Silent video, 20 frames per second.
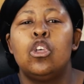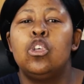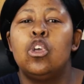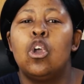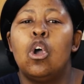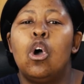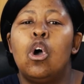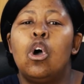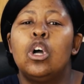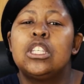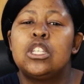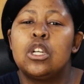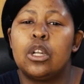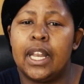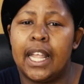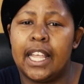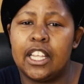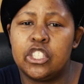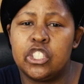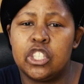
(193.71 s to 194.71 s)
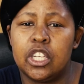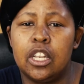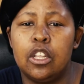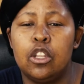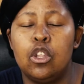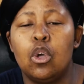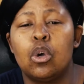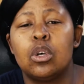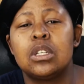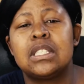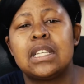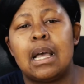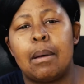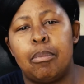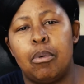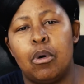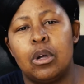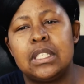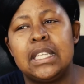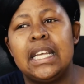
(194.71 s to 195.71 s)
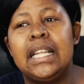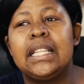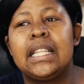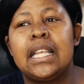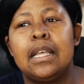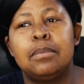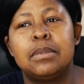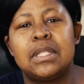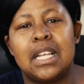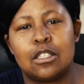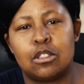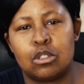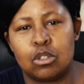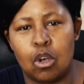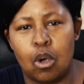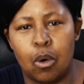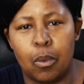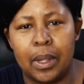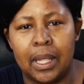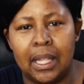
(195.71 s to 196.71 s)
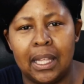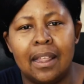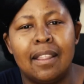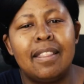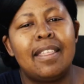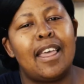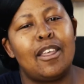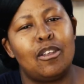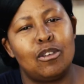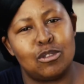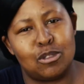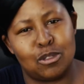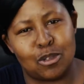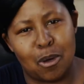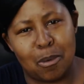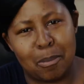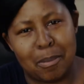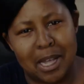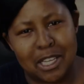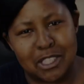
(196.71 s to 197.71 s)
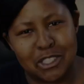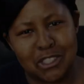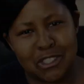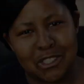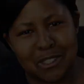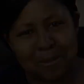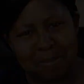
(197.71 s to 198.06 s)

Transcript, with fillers: Your donation, your support, it keeps us going. Thank you so much.